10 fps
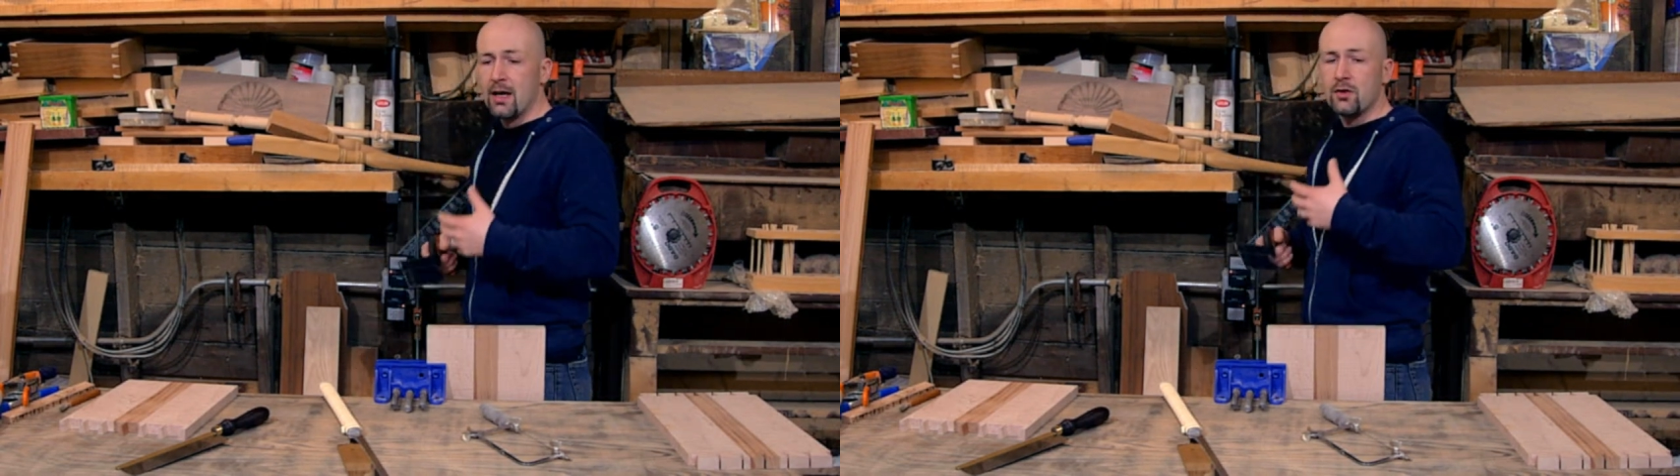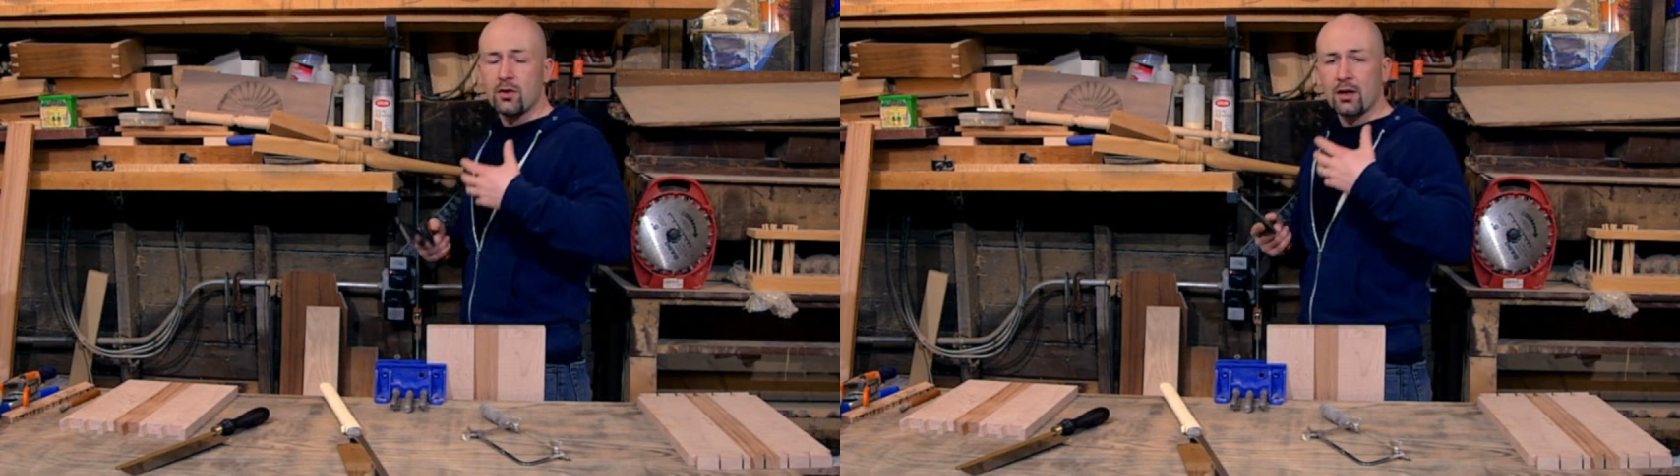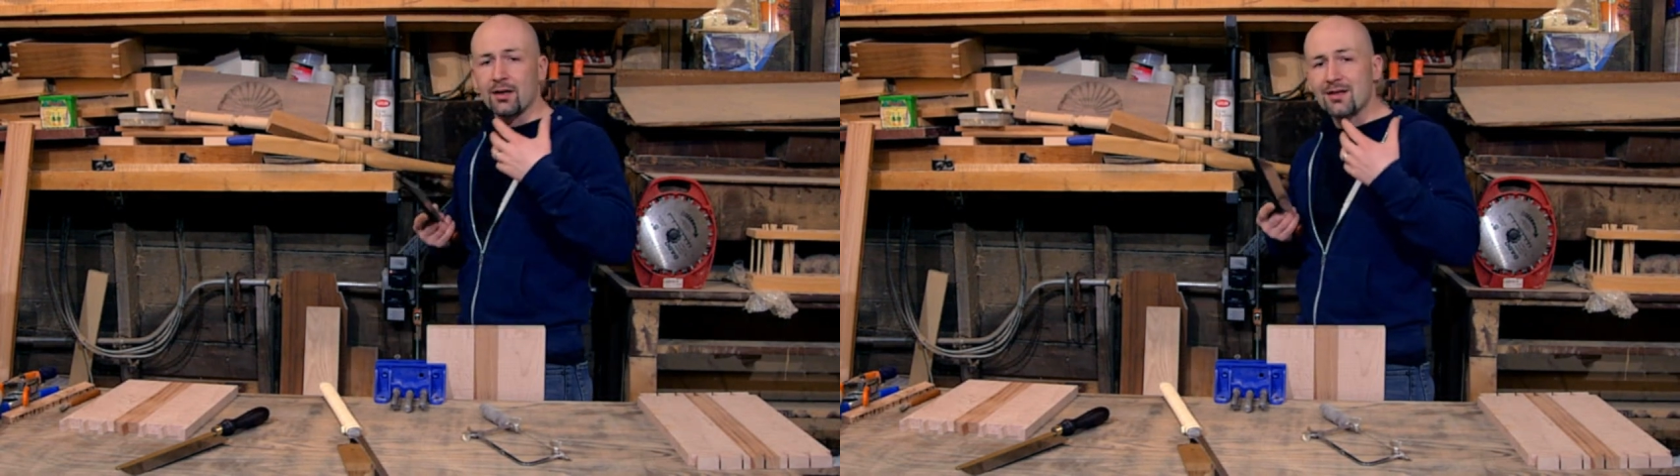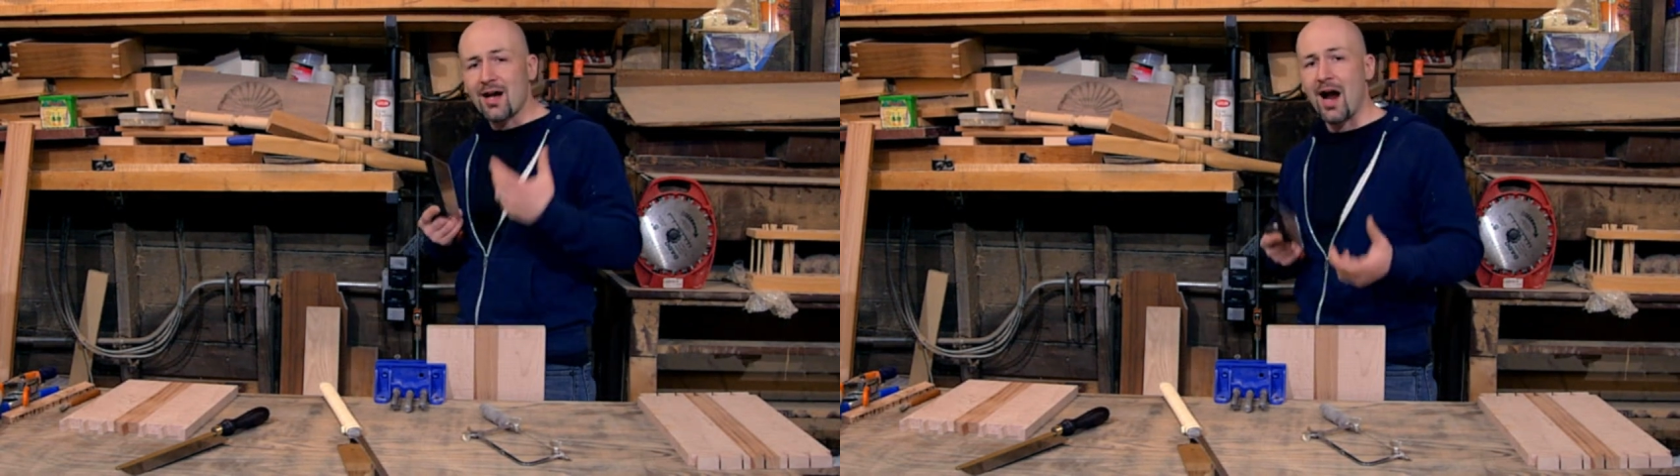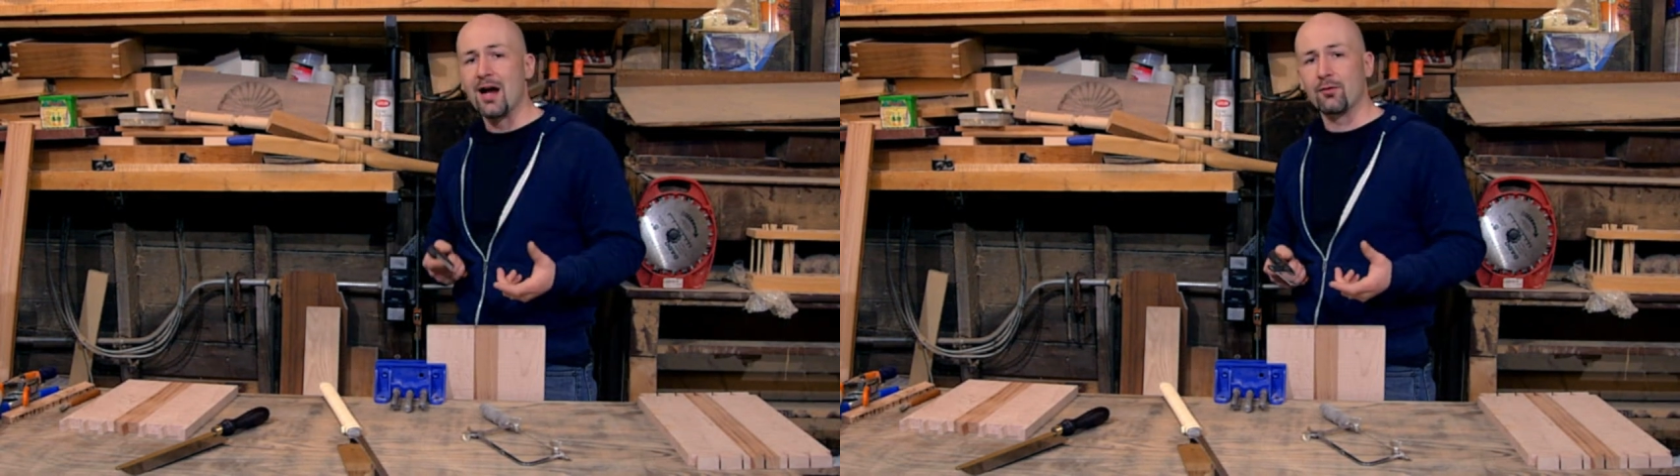you're not going to
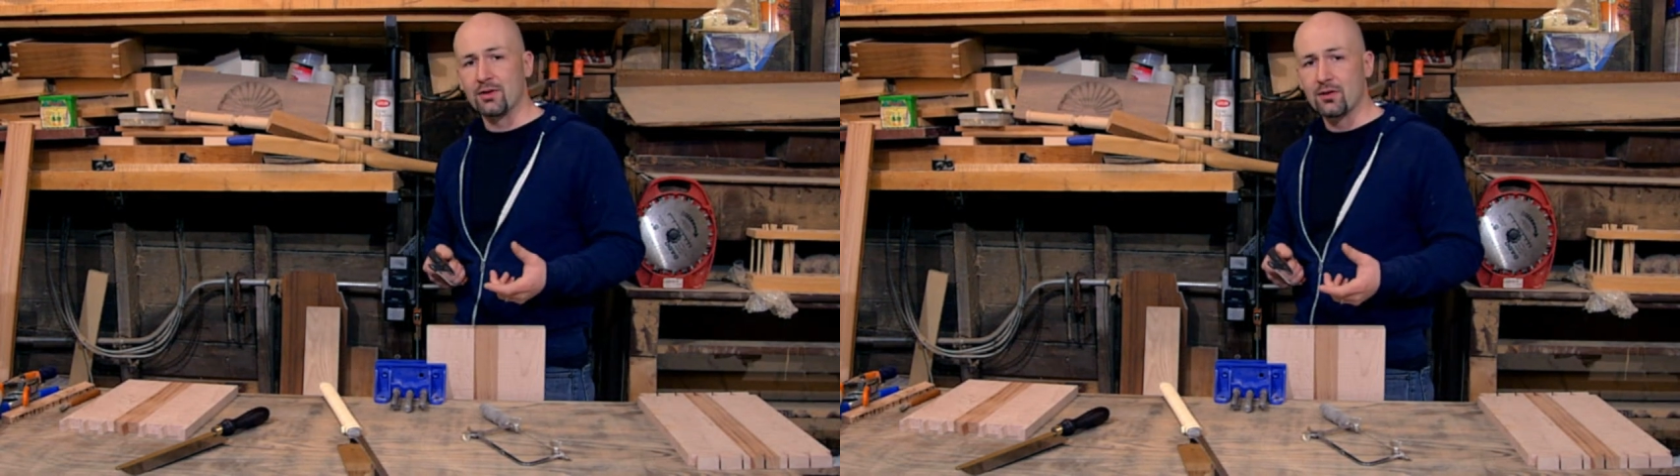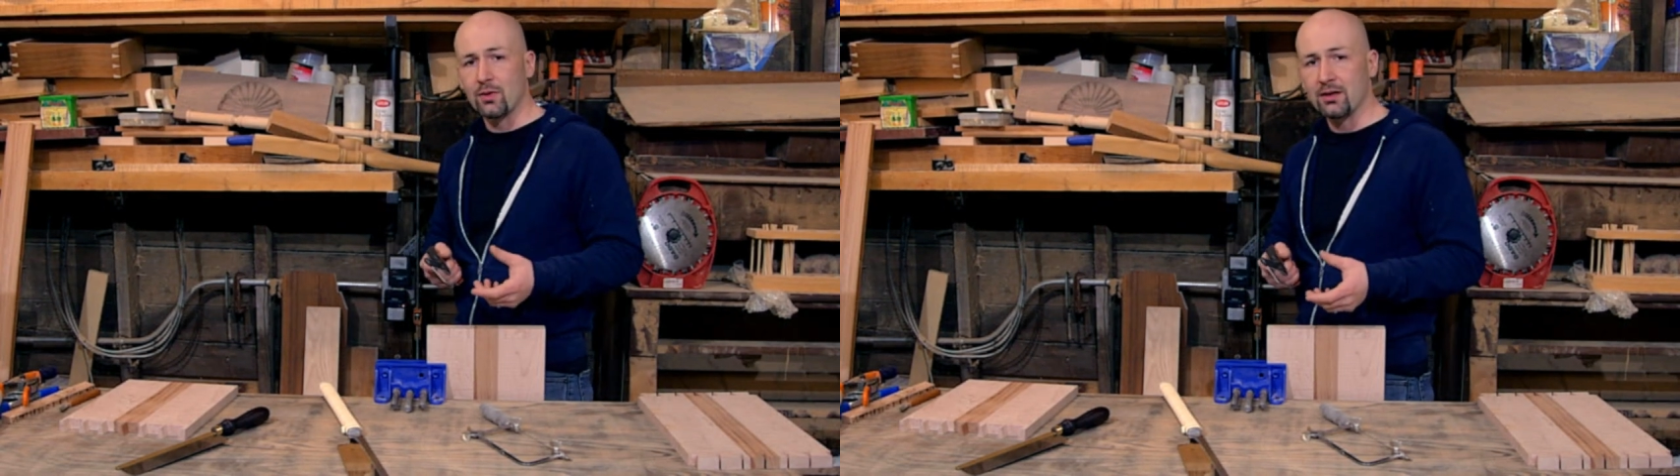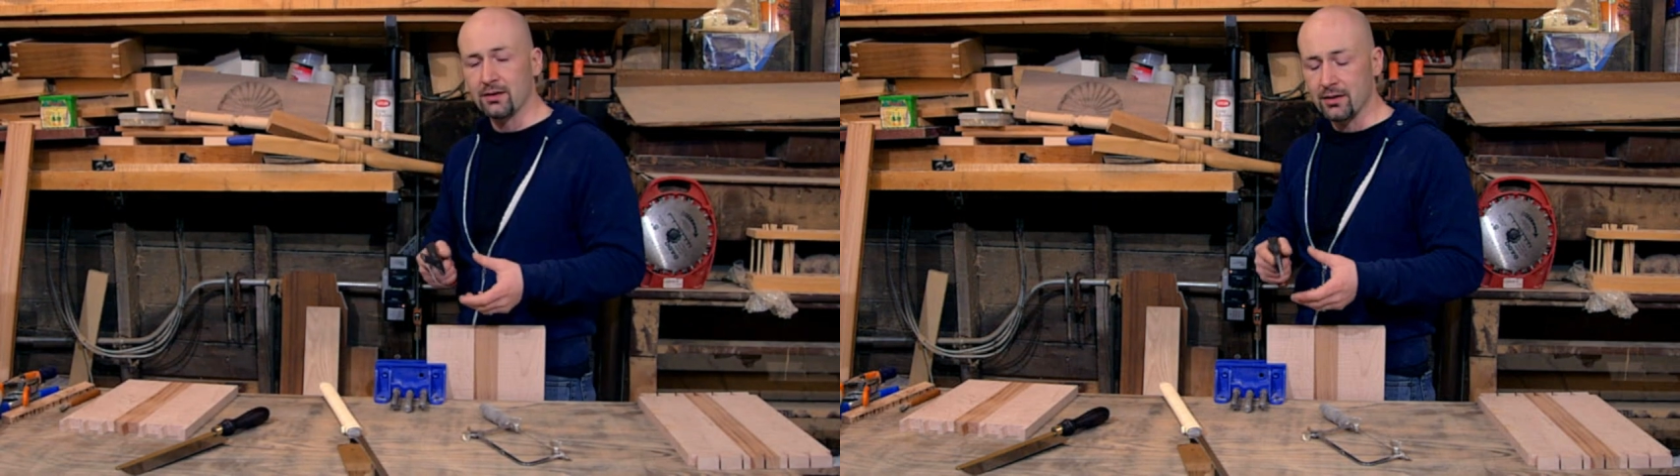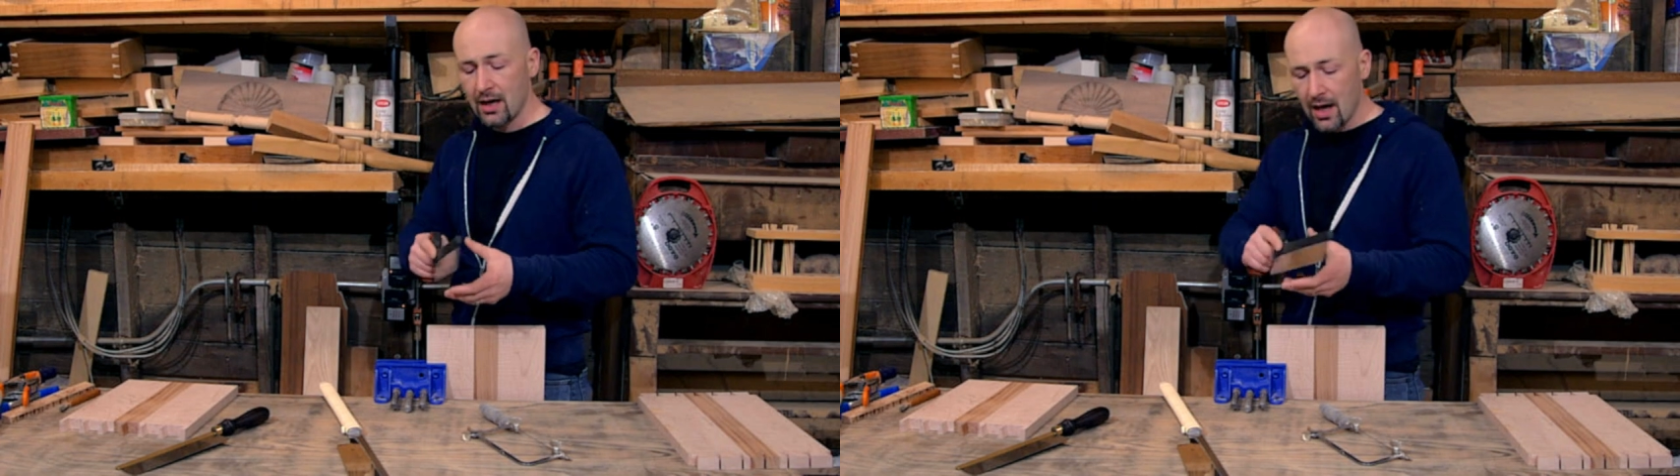tire as quickly.